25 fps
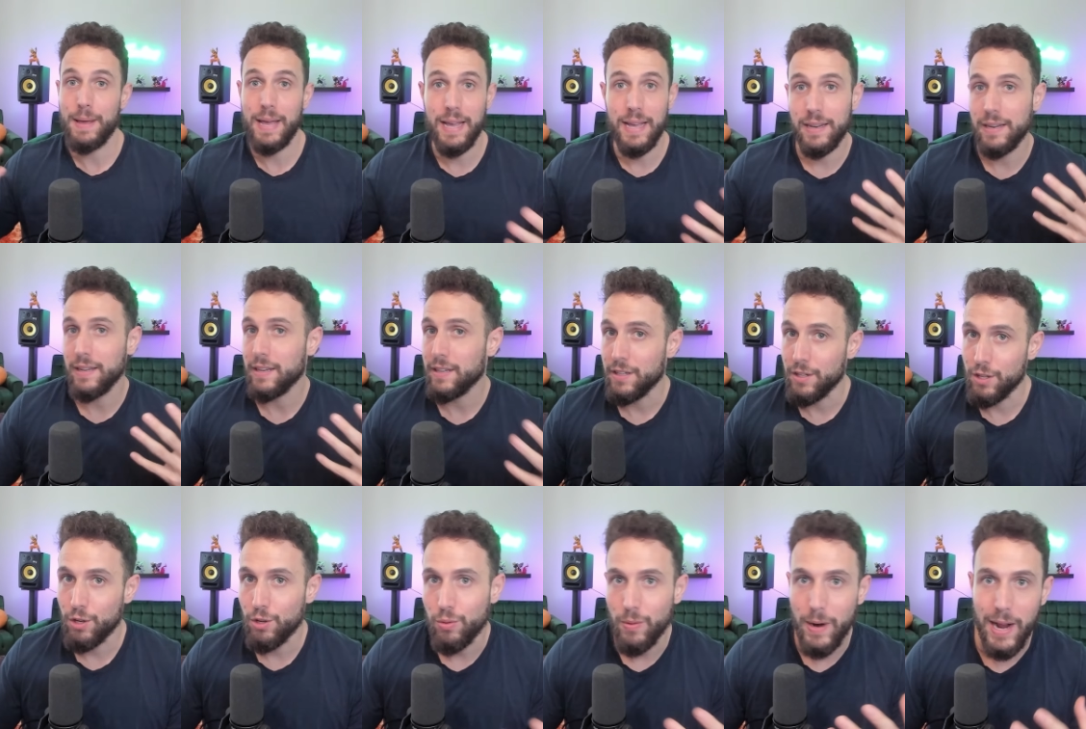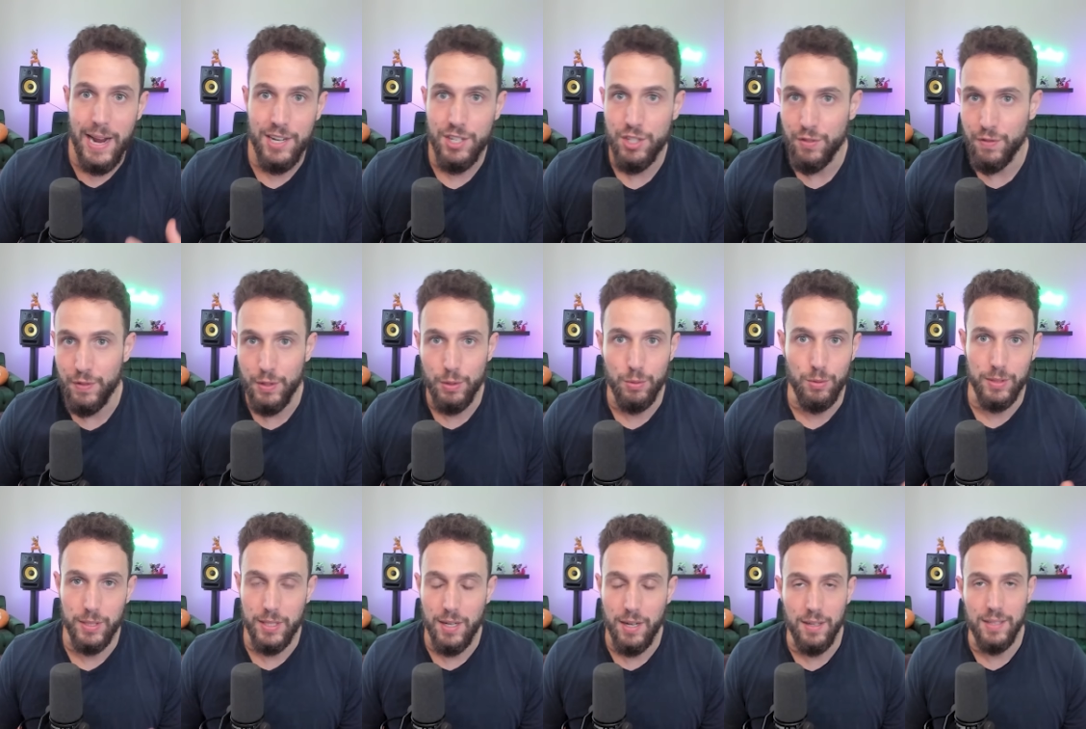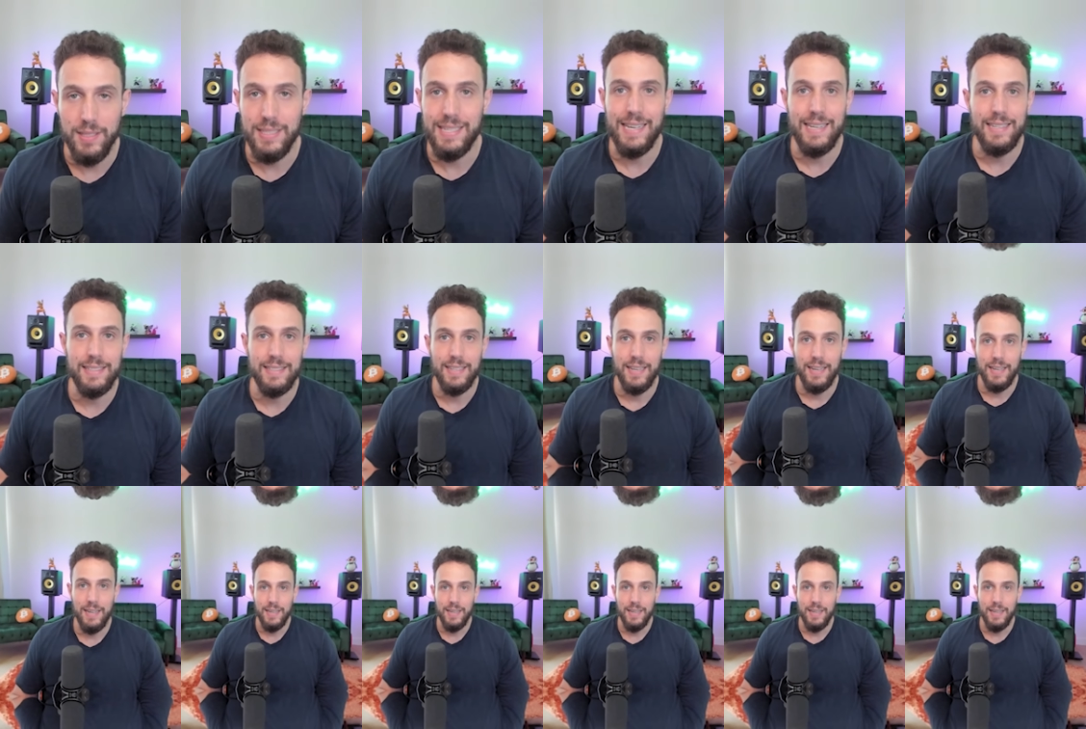panic crash fueled content.